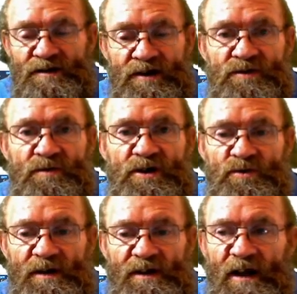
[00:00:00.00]
GX Works
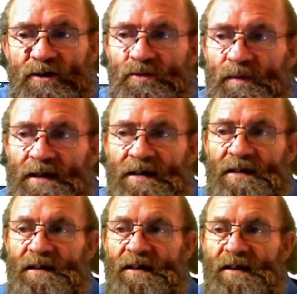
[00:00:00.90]
will
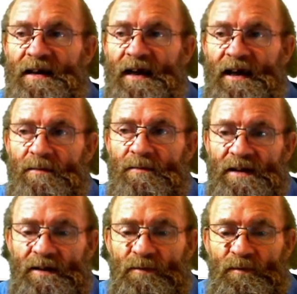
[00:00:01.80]
automatically rename
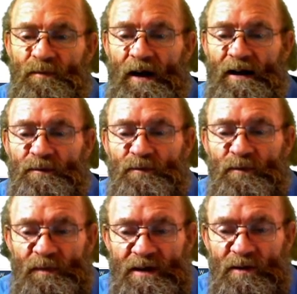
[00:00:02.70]
that file
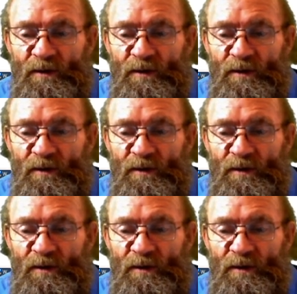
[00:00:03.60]
for me,